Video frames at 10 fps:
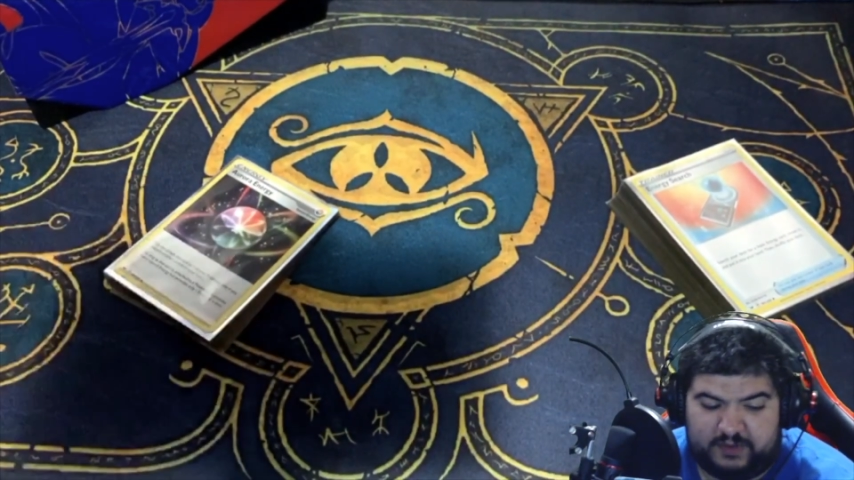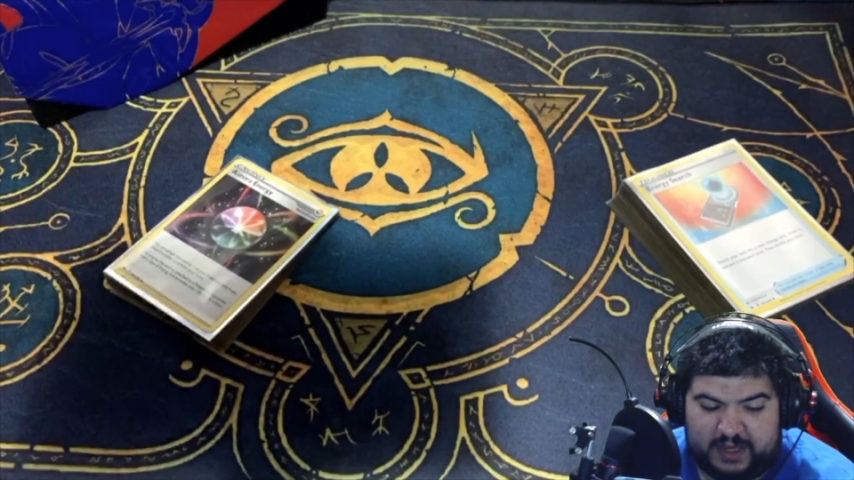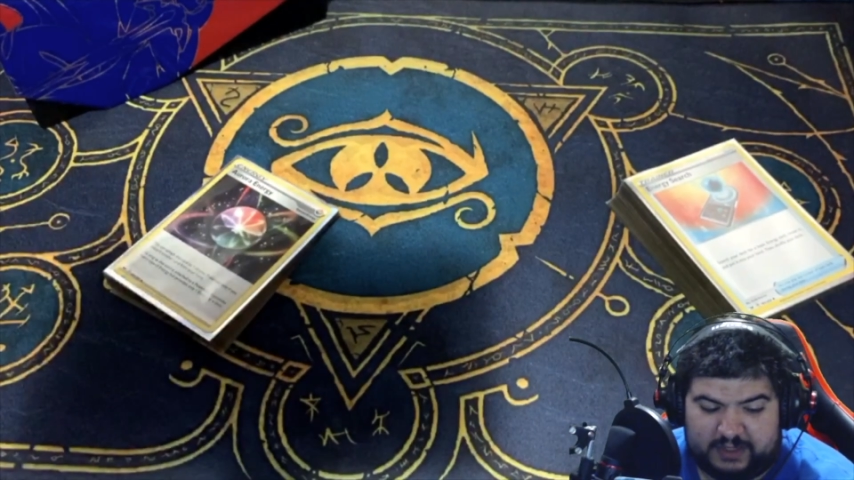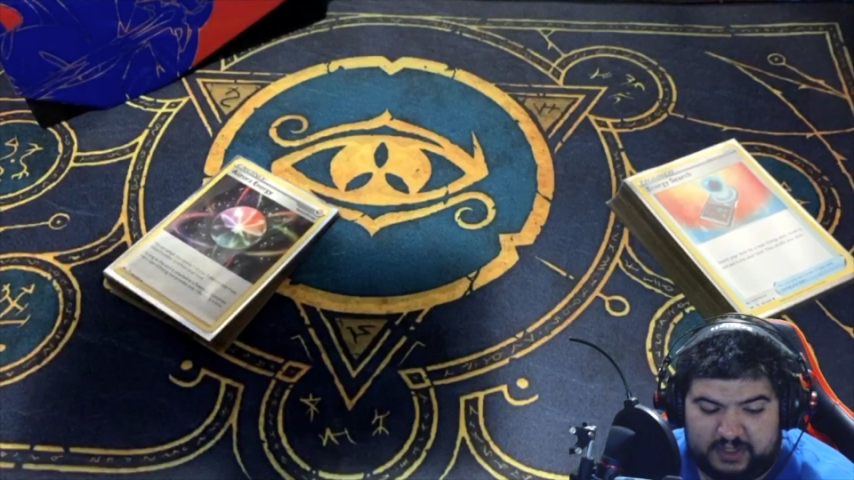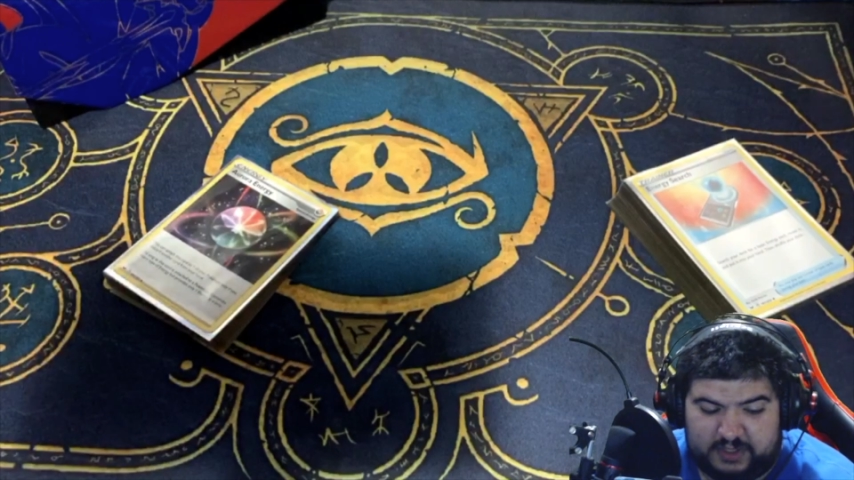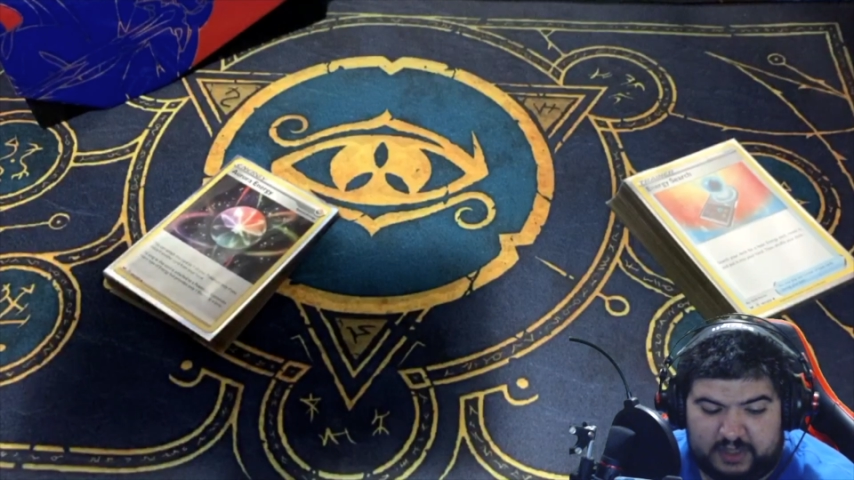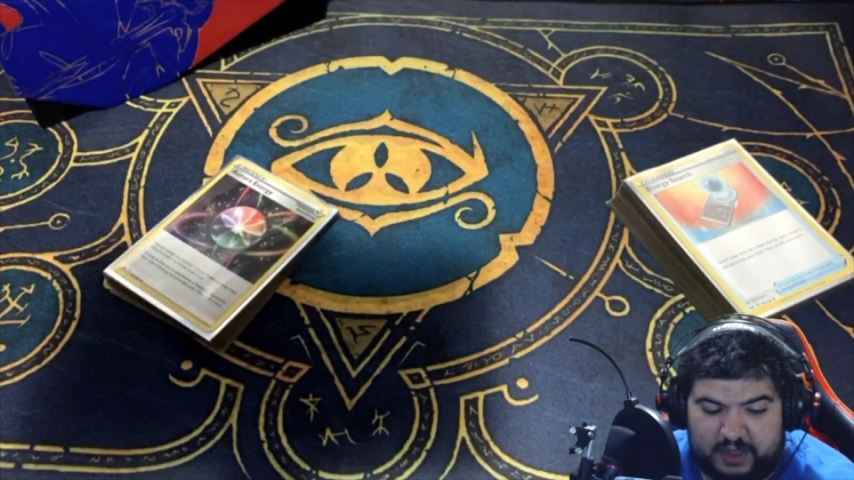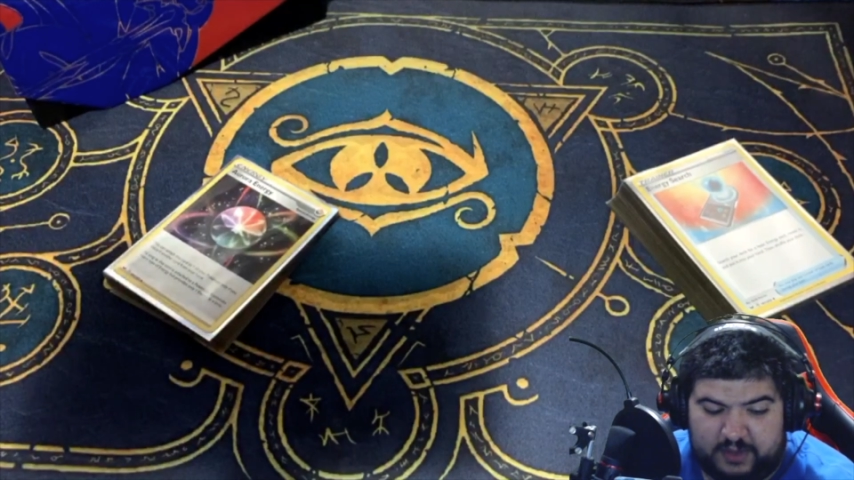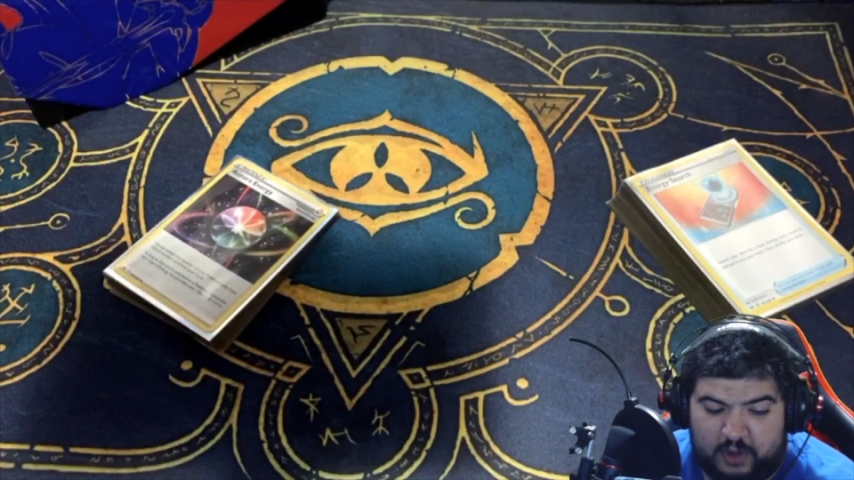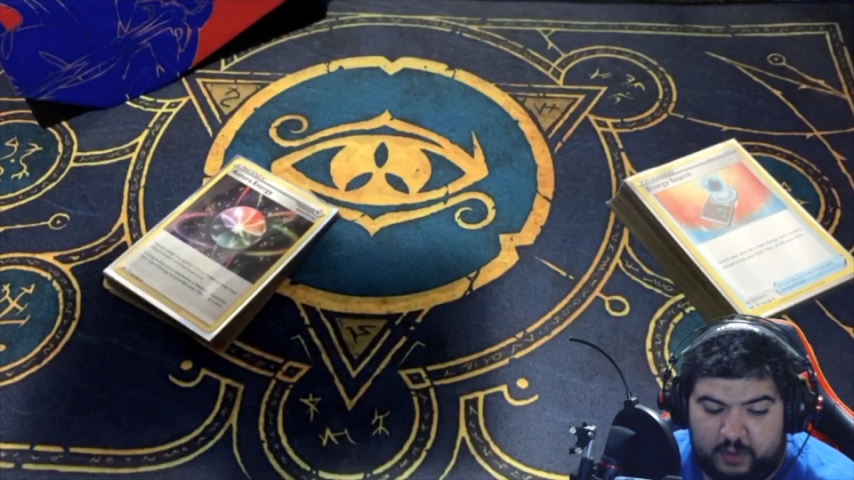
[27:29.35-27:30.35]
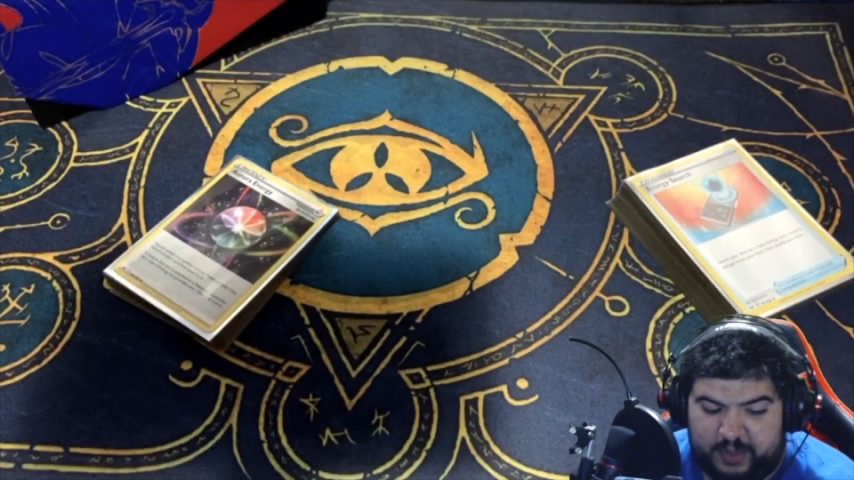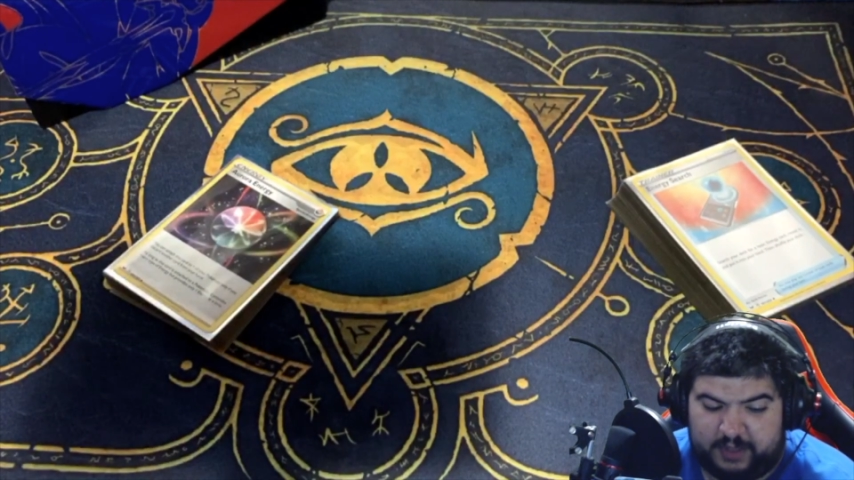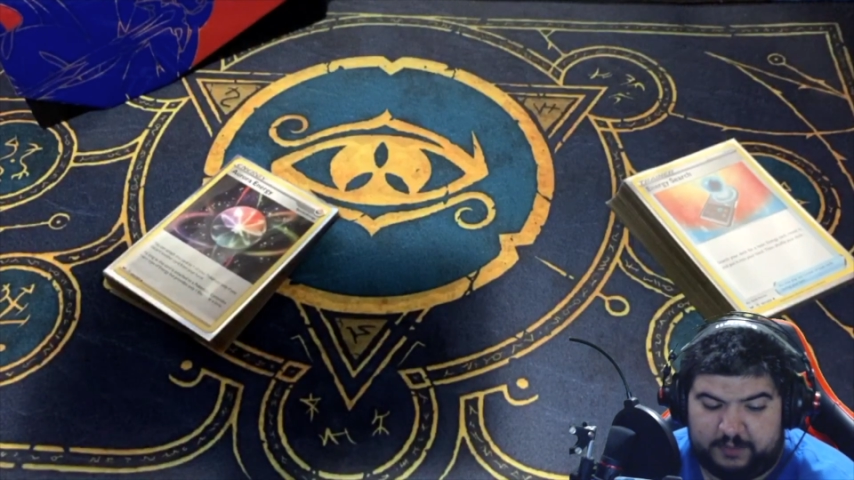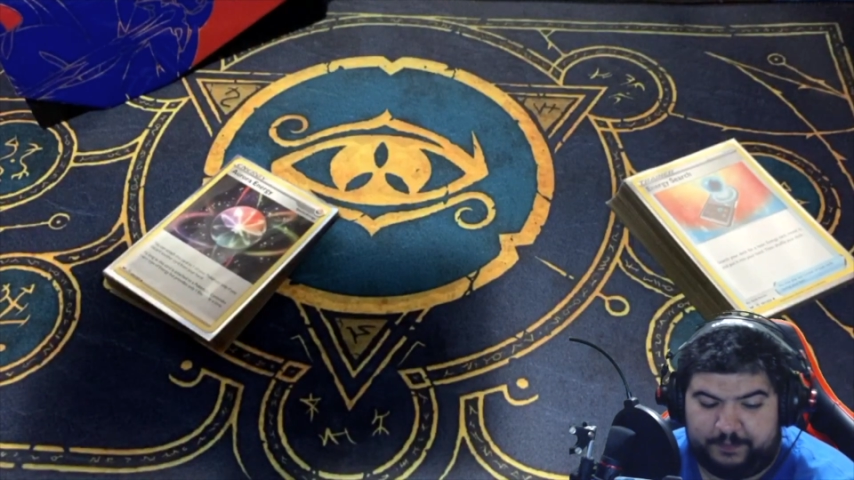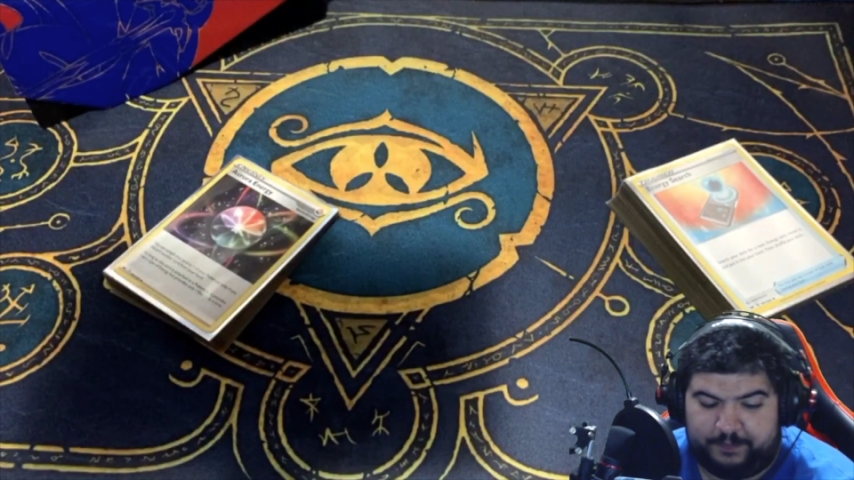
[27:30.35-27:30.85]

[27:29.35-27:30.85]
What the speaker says: you that actually saw the opening,